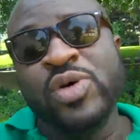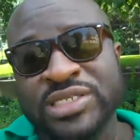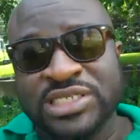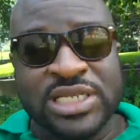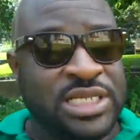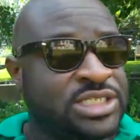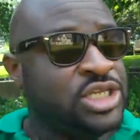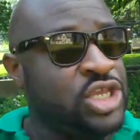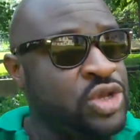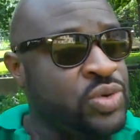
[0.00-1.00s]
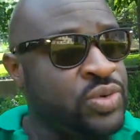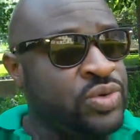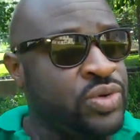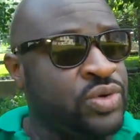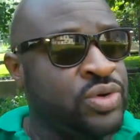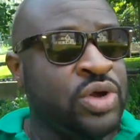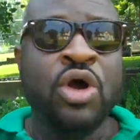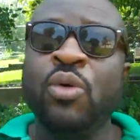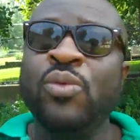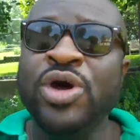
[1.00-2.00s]
question is to you,
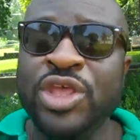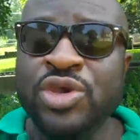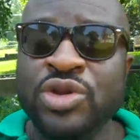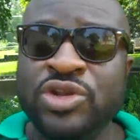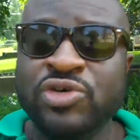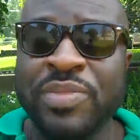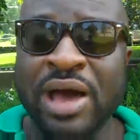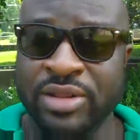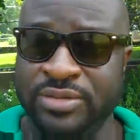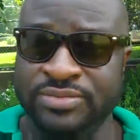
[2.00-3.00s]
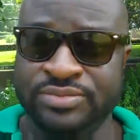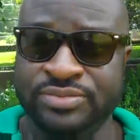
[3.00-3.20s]
what are you going to do about it?